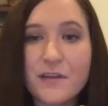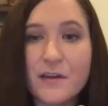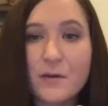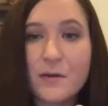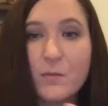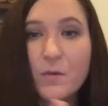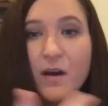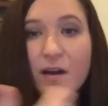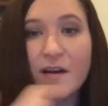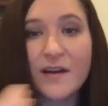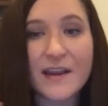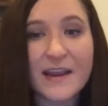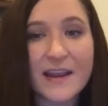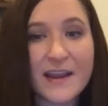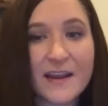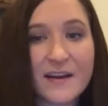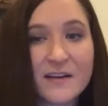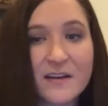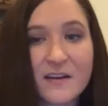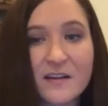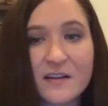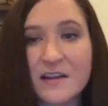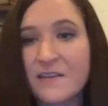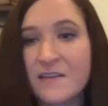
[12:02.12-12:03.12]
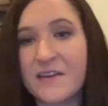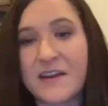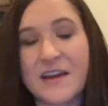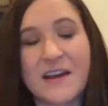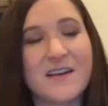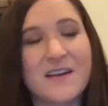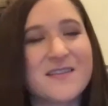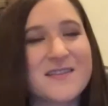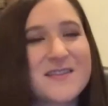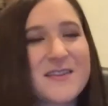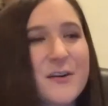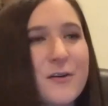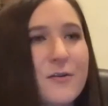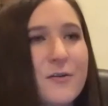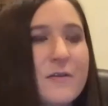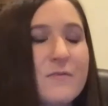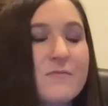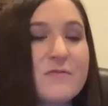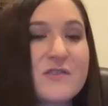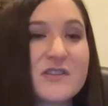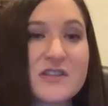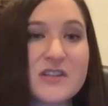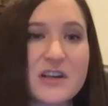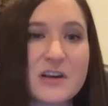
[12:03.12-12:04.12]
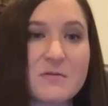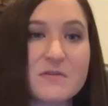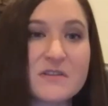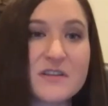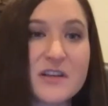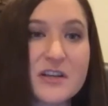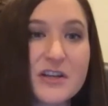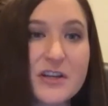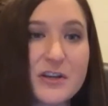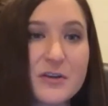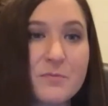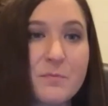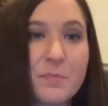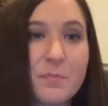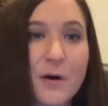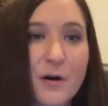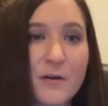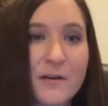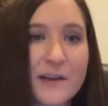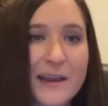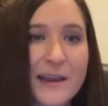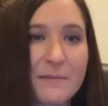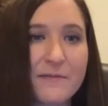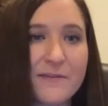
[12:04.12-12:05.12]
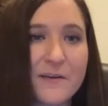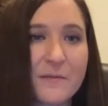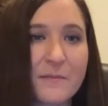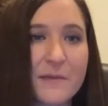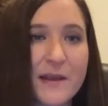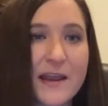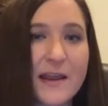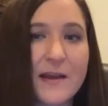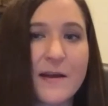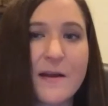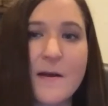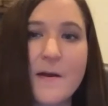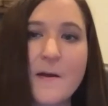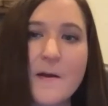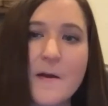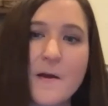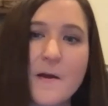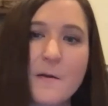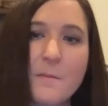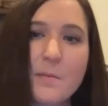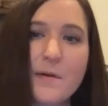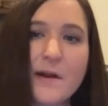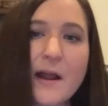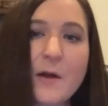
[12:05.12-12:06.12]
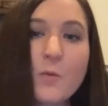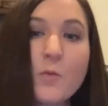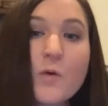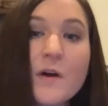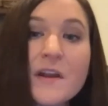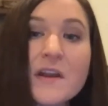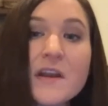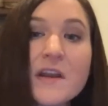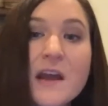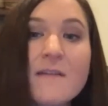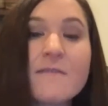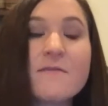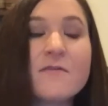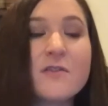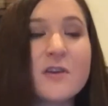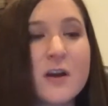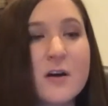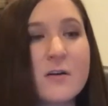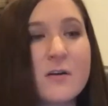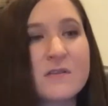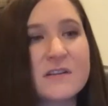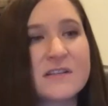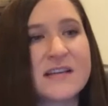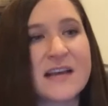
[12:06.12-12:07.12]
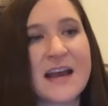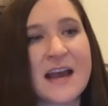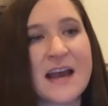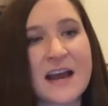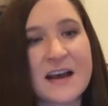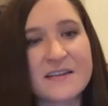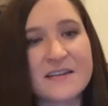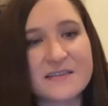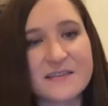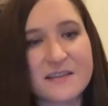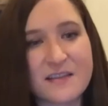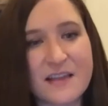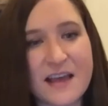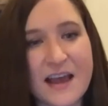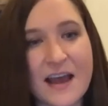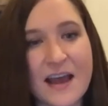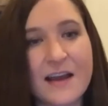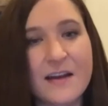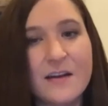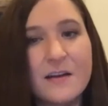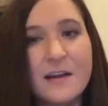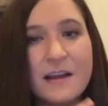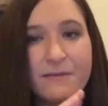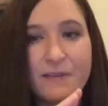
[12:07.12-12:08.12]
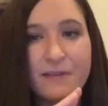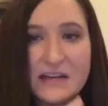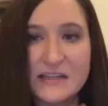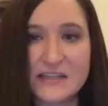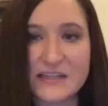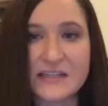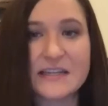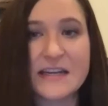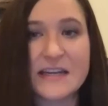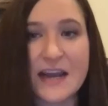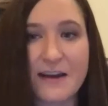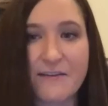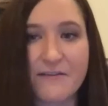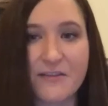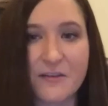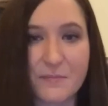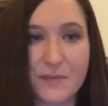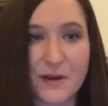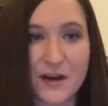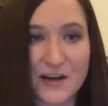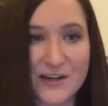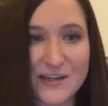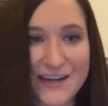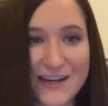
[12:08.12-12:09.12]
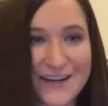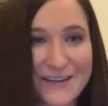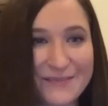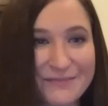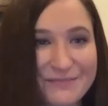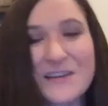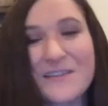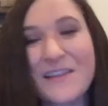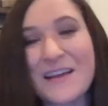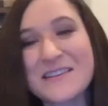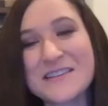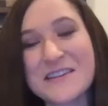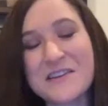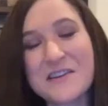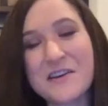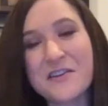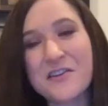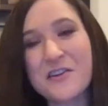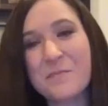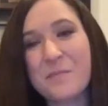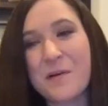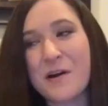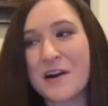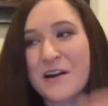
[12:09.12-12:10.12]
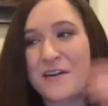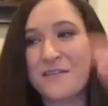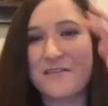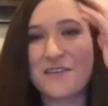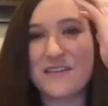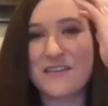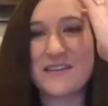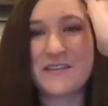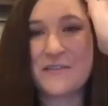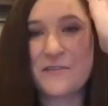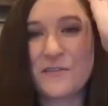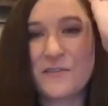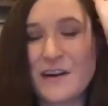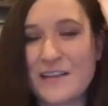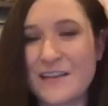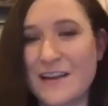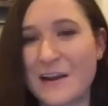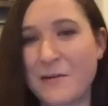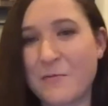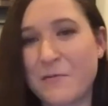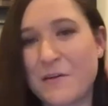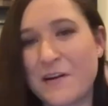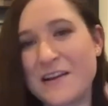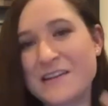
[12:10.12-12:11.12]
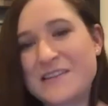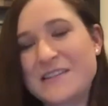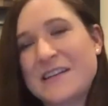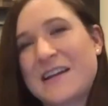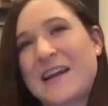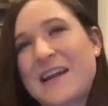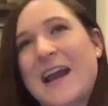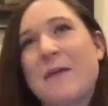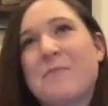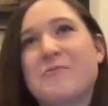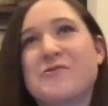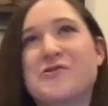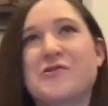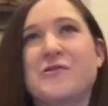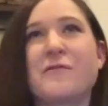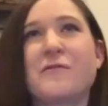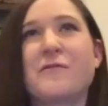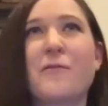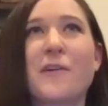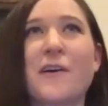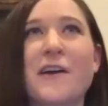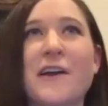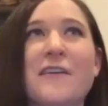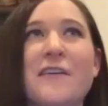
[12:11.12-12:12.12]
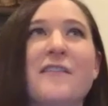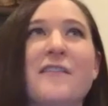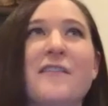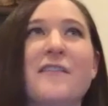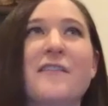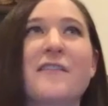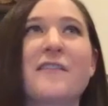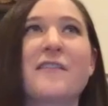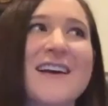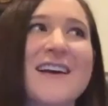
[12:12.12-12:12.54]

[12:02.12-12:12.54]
one and olivia so it was it was a new ball game for me but i wouldn't have known to ask that if i didn't yeah. have the mira data that's another part of the story that i wanted to capture for you is